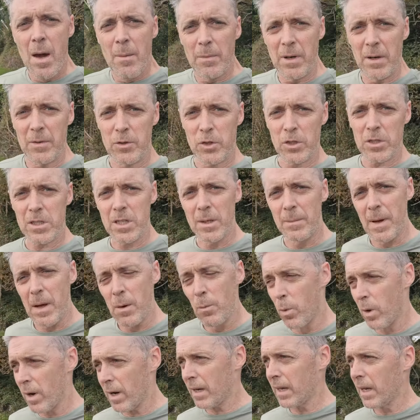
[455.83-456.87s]
But I've just done my
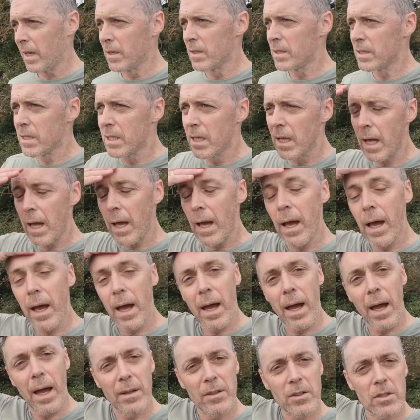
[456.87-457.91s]
workout.
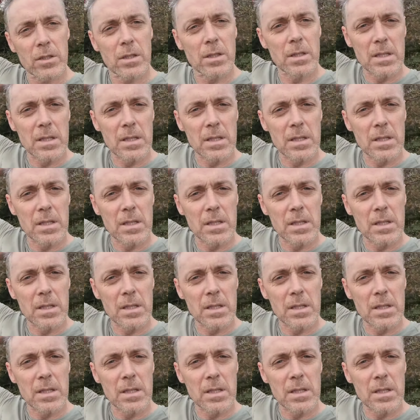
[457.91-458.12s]
Just